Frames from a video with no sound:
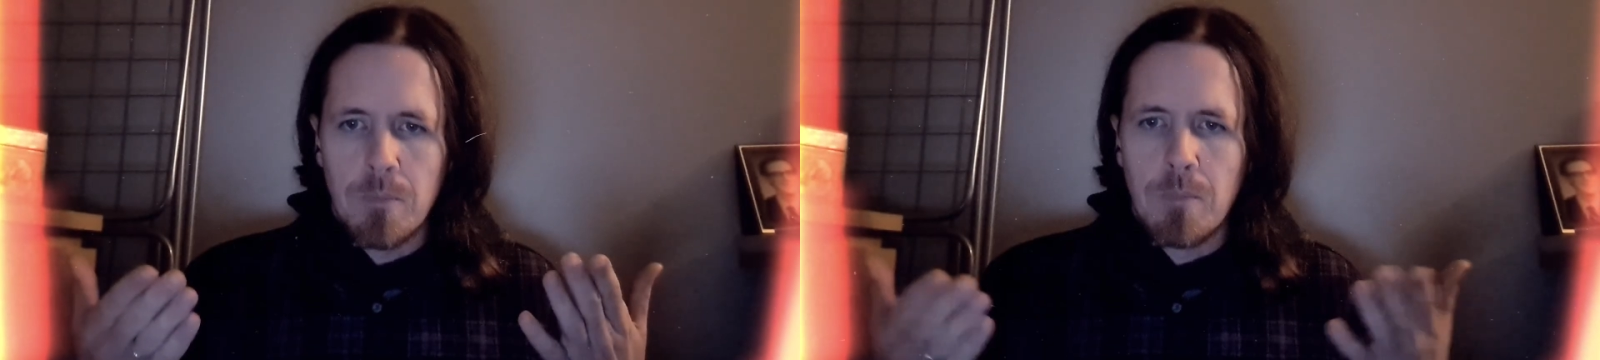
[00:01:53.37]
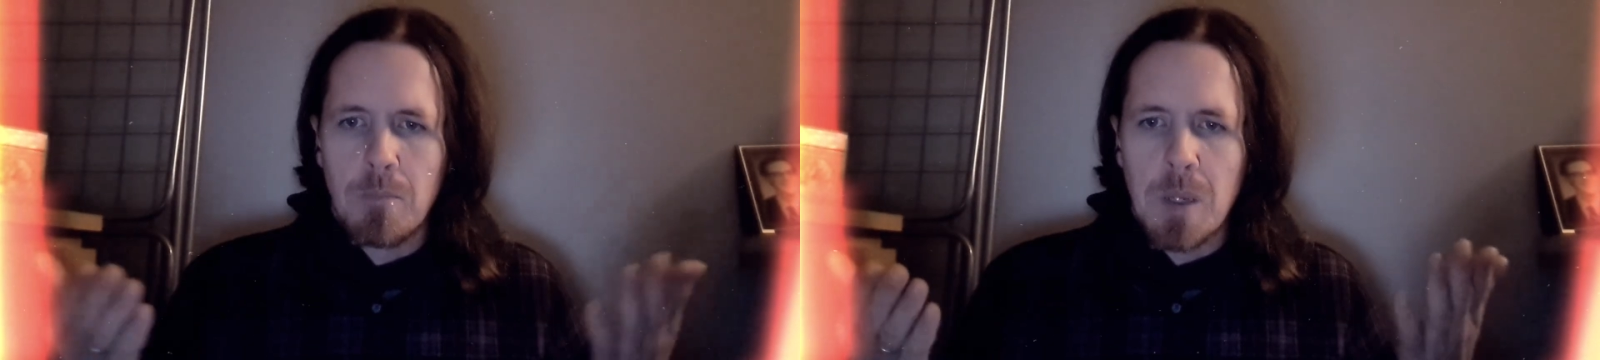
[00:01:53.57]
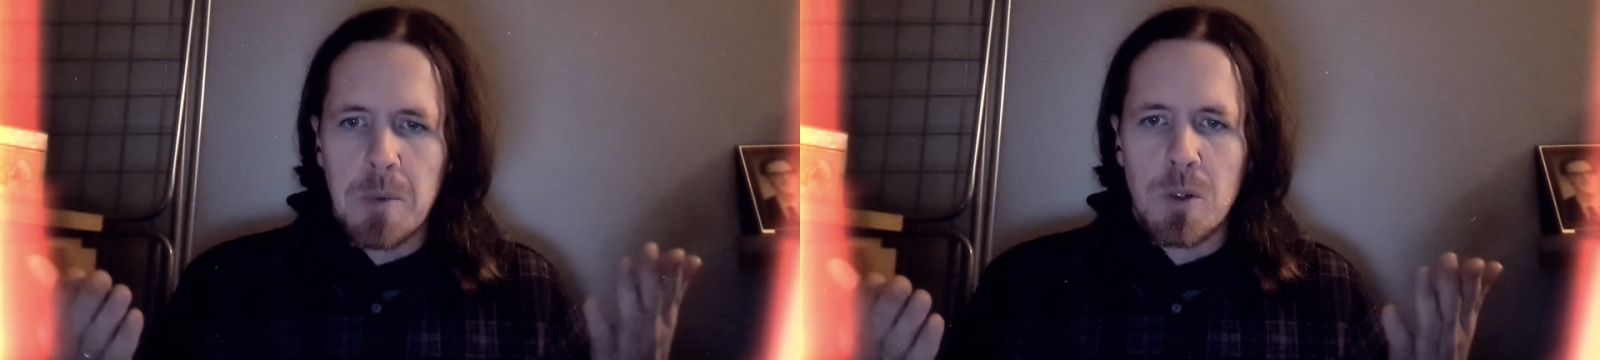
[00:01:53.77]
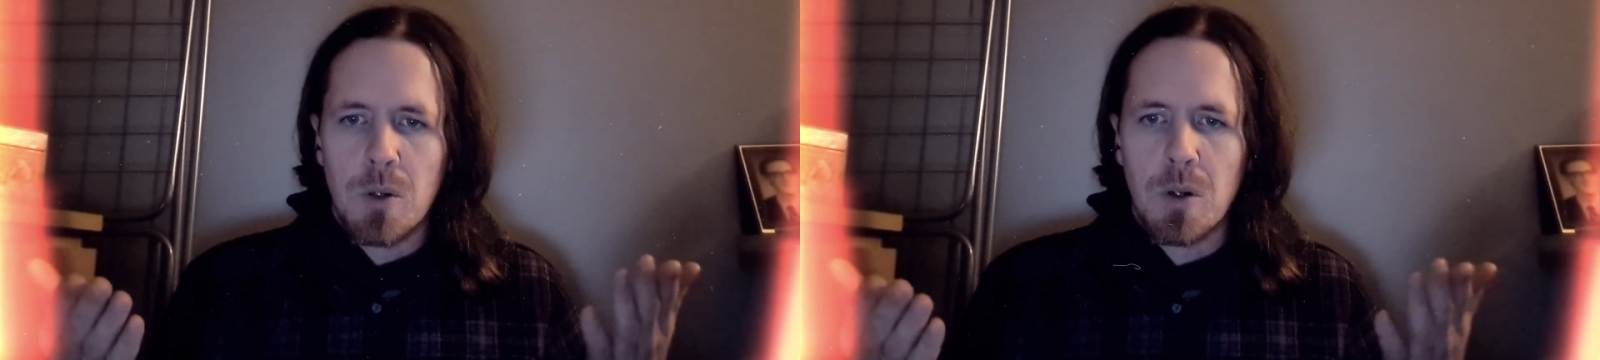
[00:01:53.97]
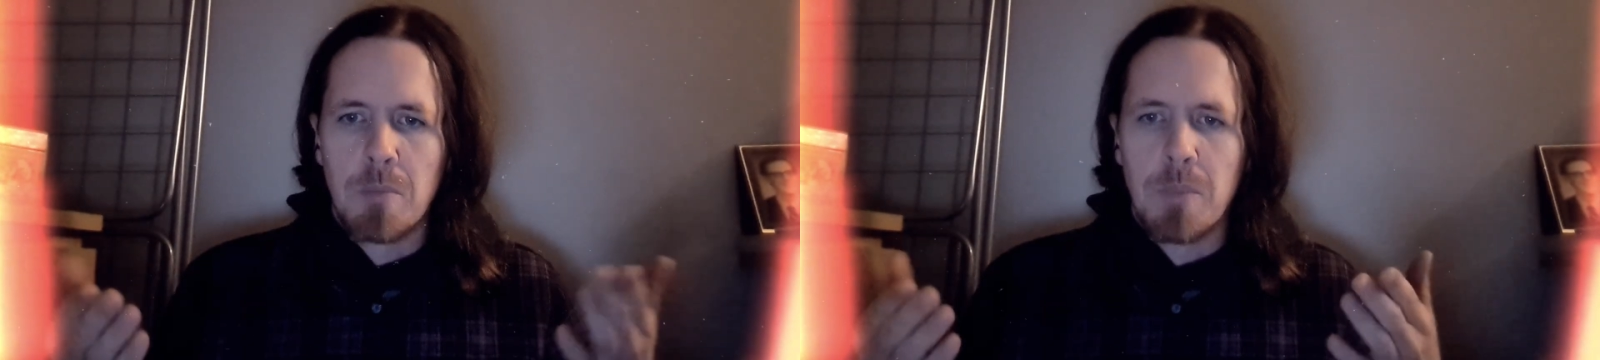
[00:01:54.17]
maybe you
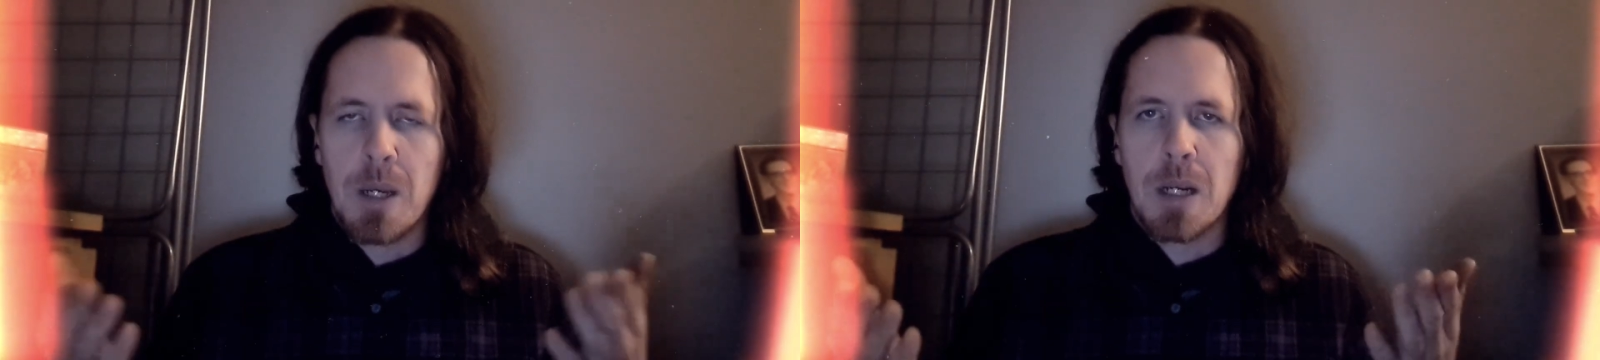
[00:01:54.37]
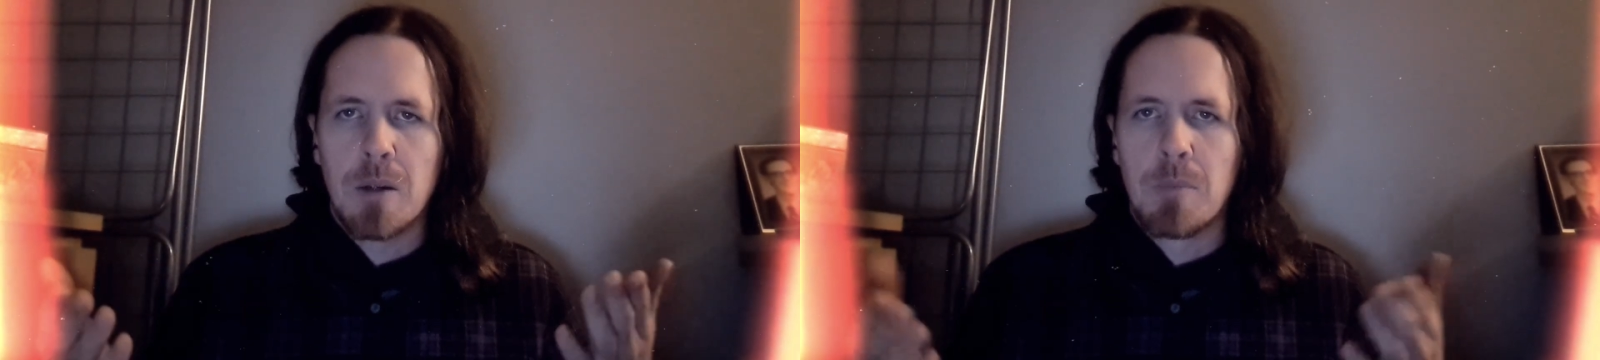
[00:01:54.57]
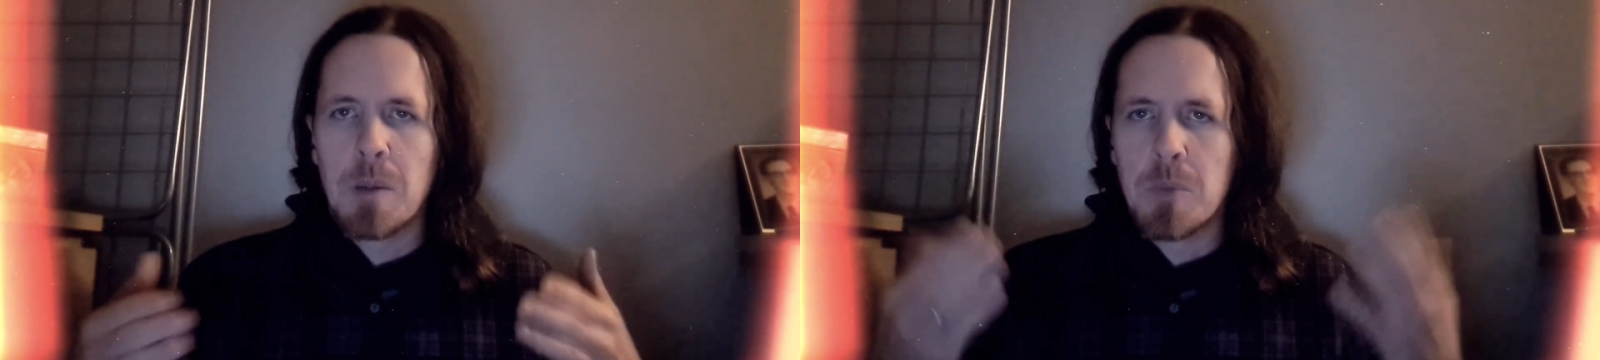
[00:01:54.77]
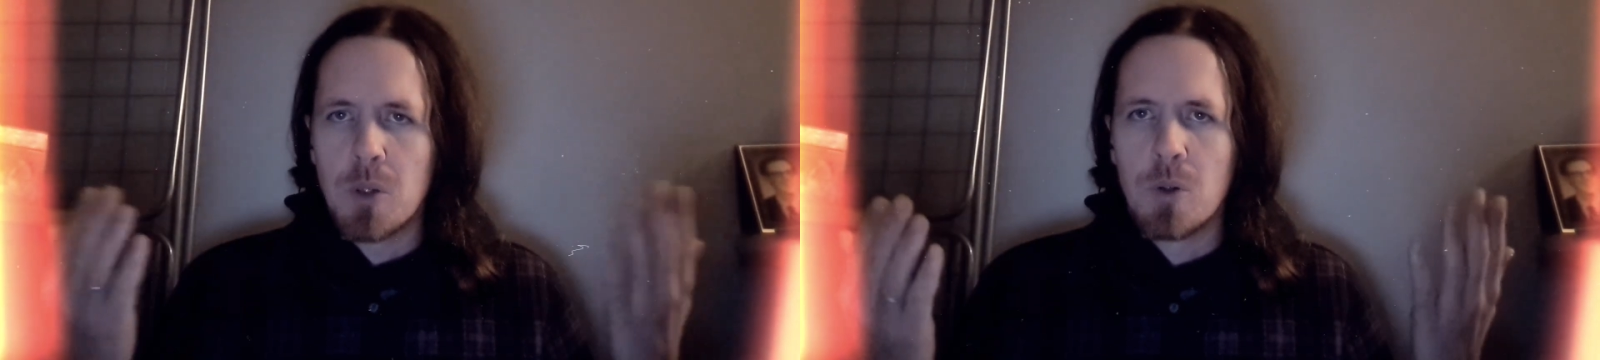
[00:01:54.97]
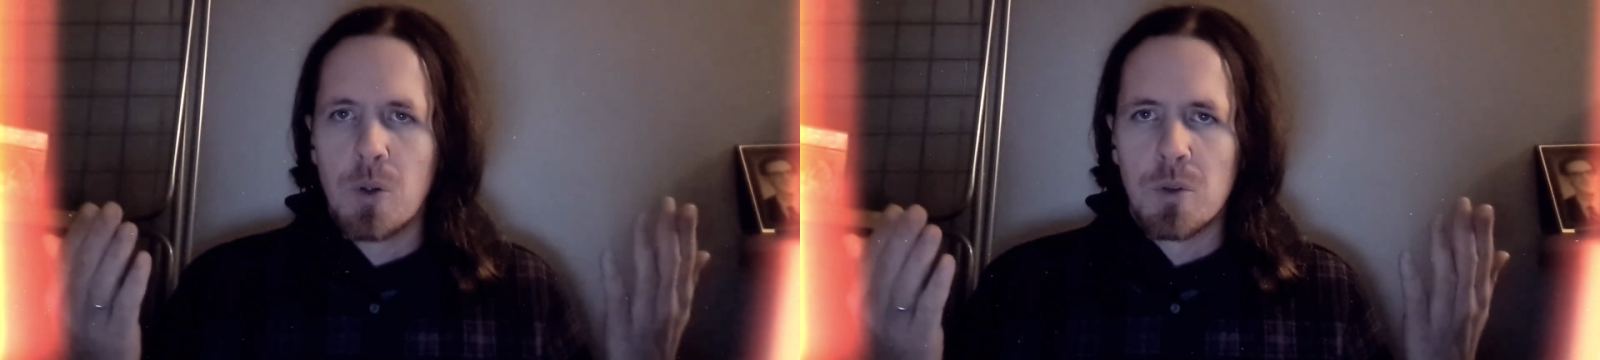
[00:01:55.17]
come back, maybe
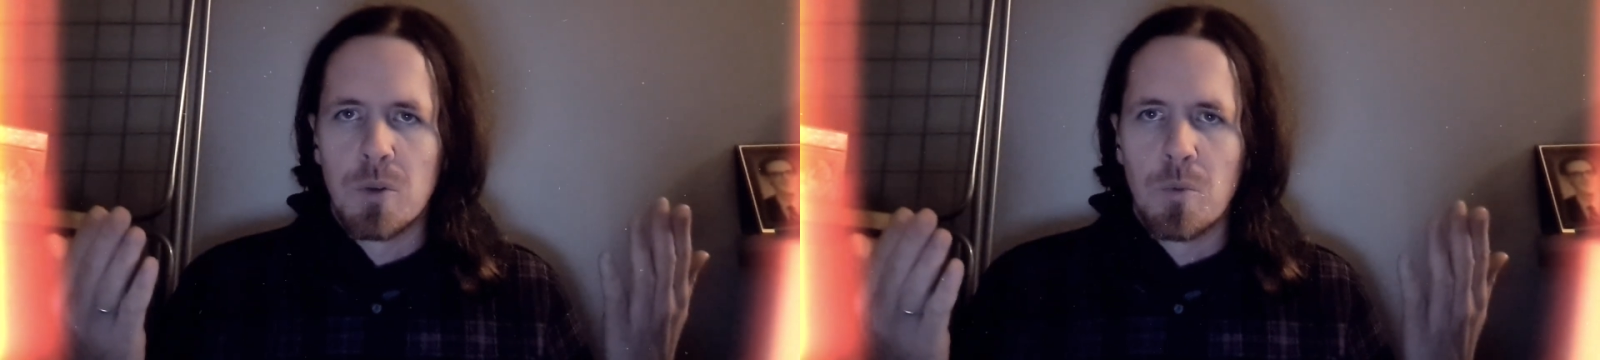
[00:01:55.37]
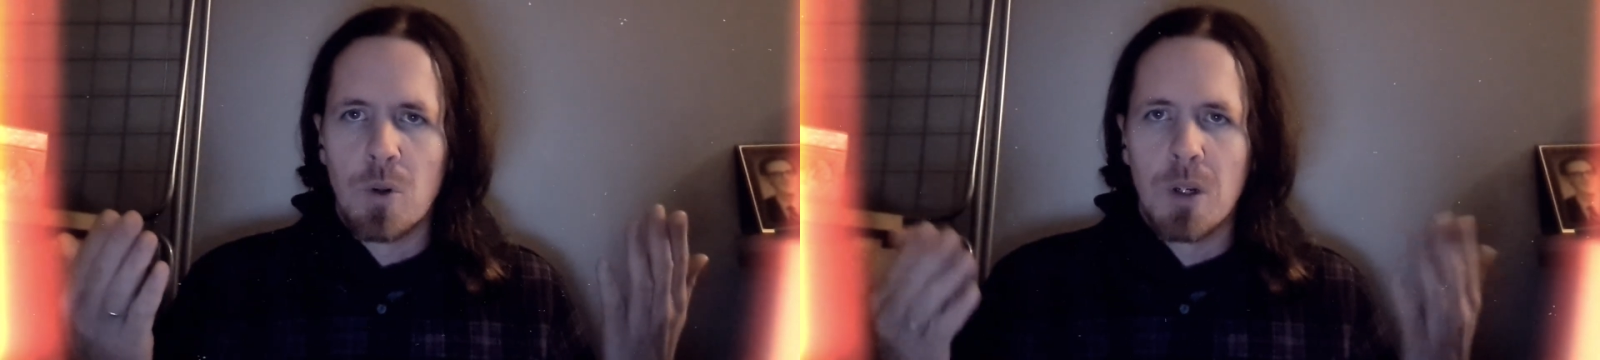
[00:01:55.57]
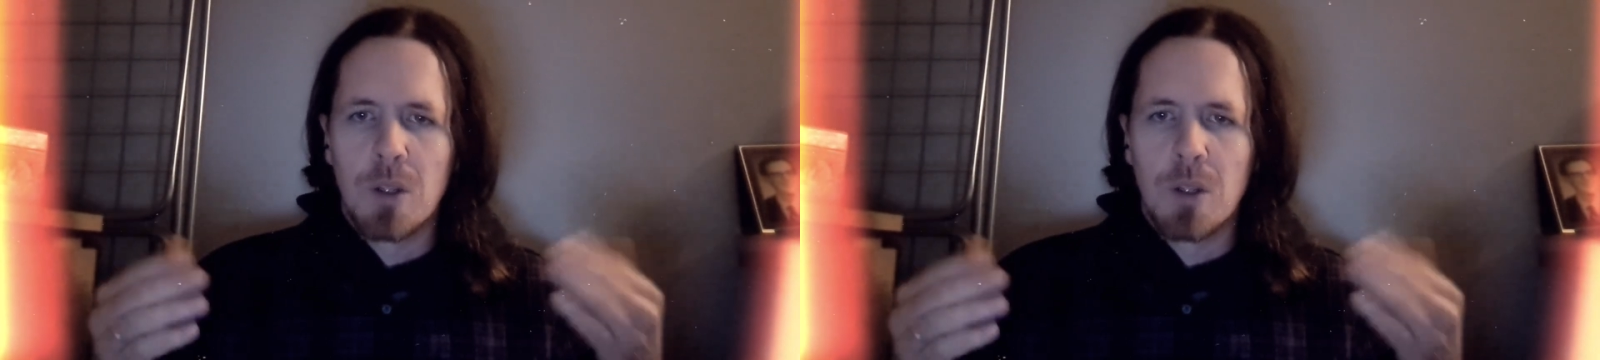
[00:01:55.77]
you go somewhere